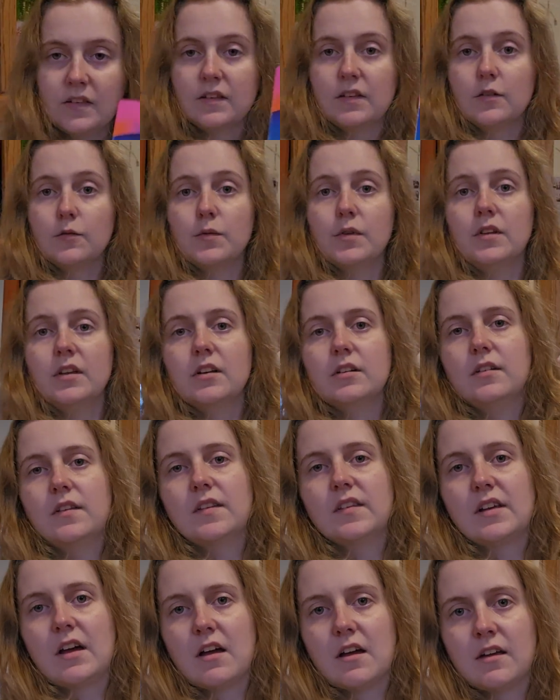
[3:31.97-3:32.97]
This is a really good
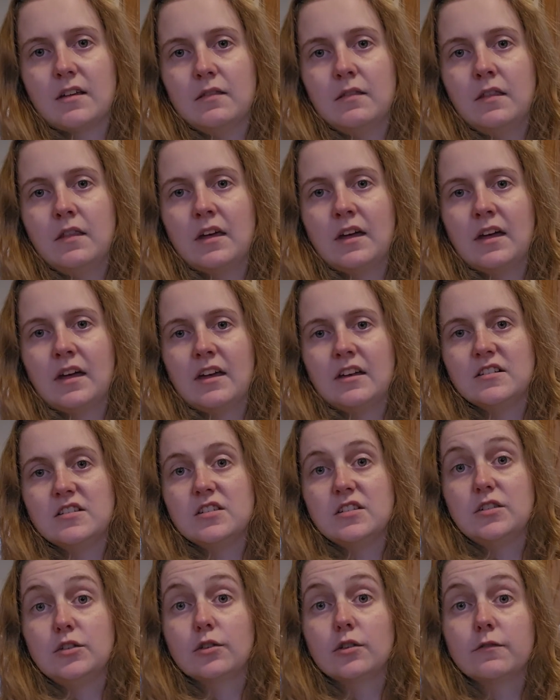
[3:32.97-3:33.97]
sign
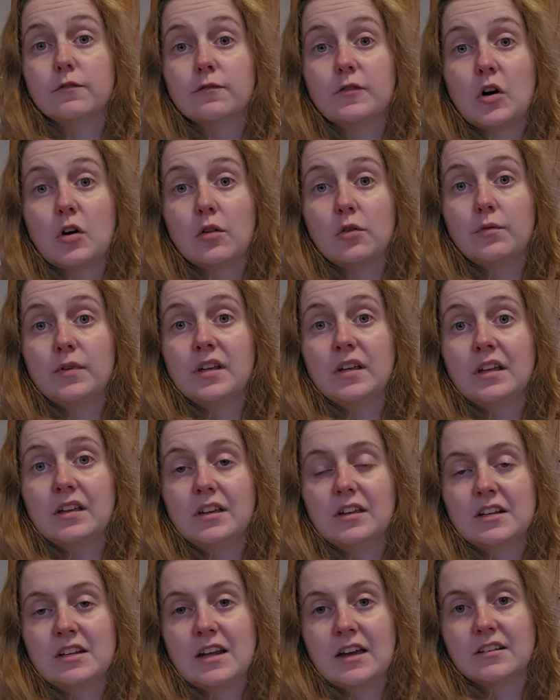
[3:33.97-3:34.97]
that you're following and
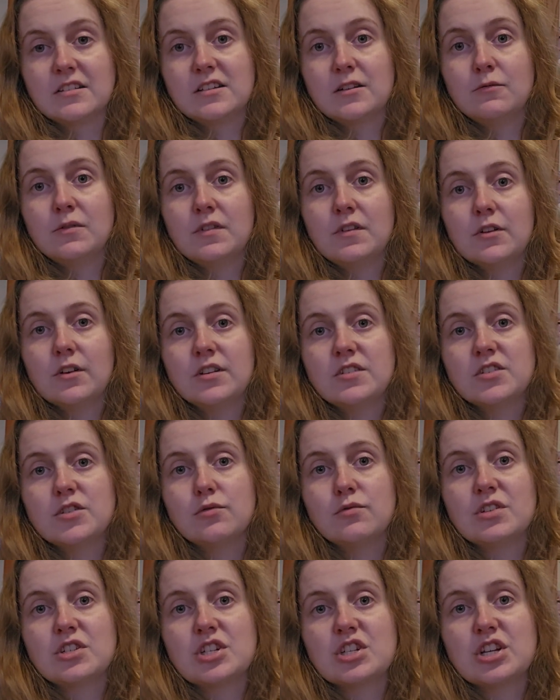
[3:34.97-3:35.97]
connecting with your
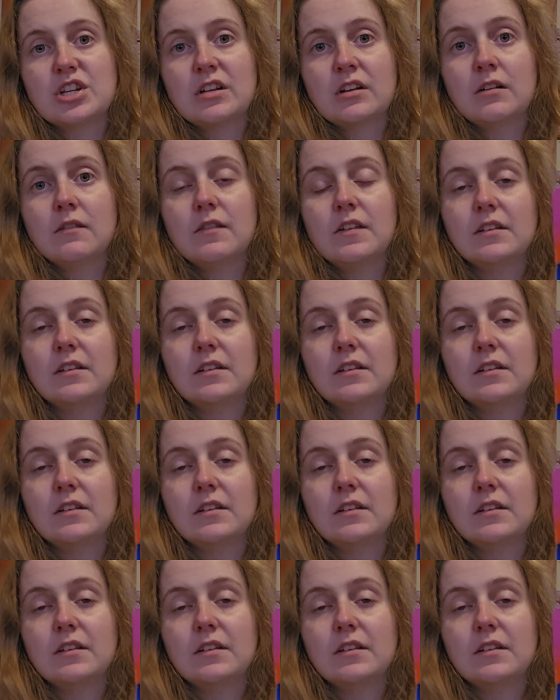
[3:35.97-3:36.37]
intuition.